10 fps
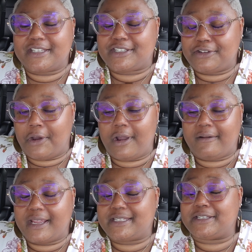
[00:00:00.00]
this
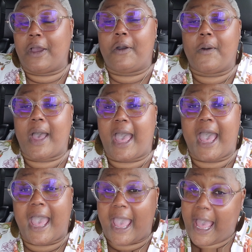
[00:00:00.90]
story. So
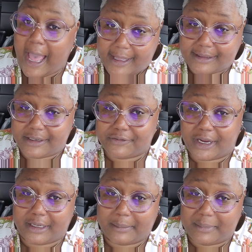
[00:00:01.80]
I highly
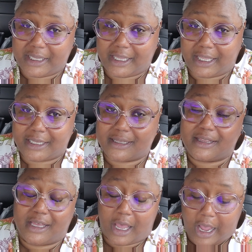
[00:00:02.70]

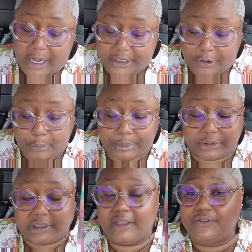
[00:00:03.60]
recommend the
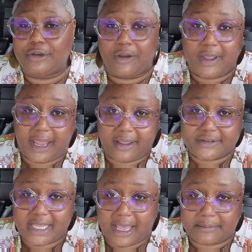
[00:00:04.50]
audiobook if you don't
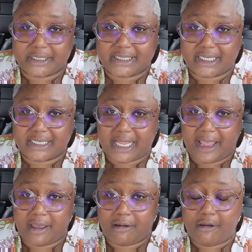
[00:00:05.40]
have time to sit
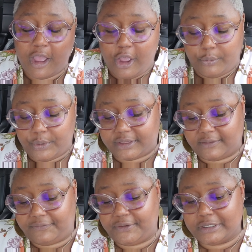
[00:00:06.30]
down with
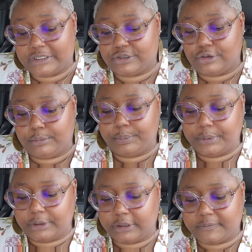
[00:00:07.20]
the physical
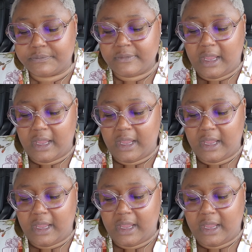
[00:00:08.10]
book.